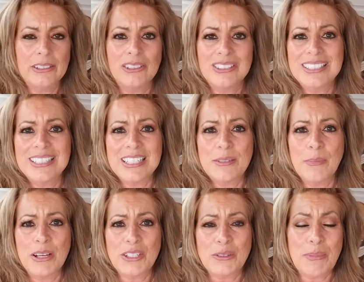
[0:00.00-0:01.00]
6
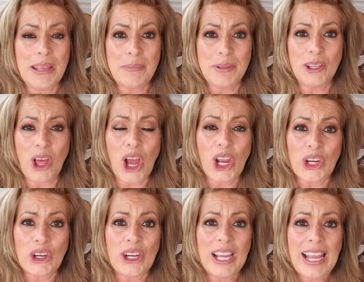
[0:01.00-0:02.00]
months, maybe
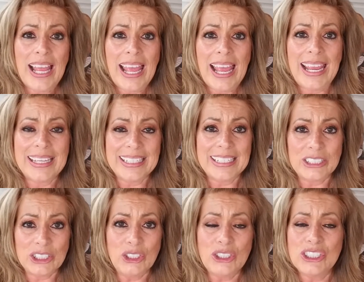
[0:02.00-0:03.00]
longer. And it
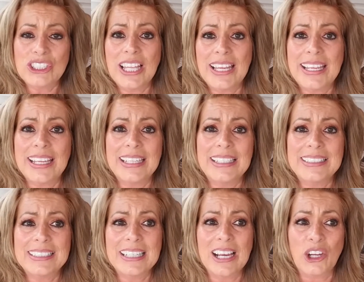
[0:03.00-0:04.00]
looks like
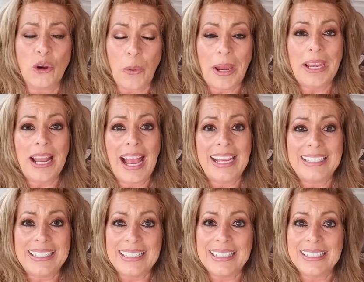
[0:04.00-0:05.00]
it's a great
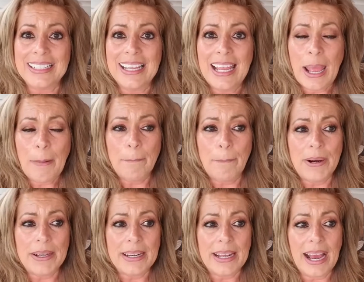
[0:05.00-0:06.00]
idea,
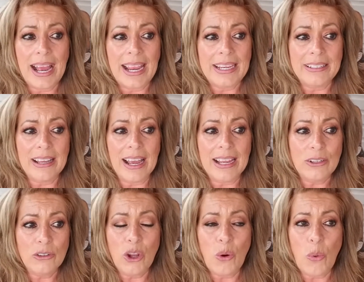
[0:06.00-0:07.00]
but I
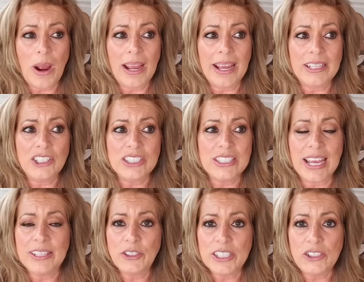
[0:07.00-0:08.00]
don't know why.
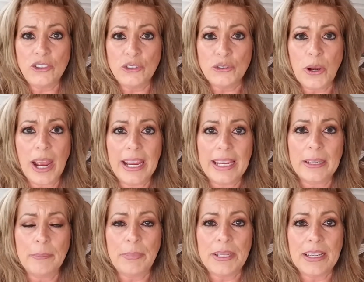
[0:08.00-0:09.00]
I didn't try
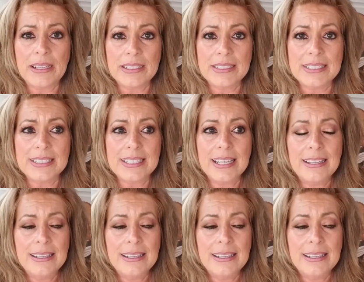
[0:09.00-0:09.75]
it because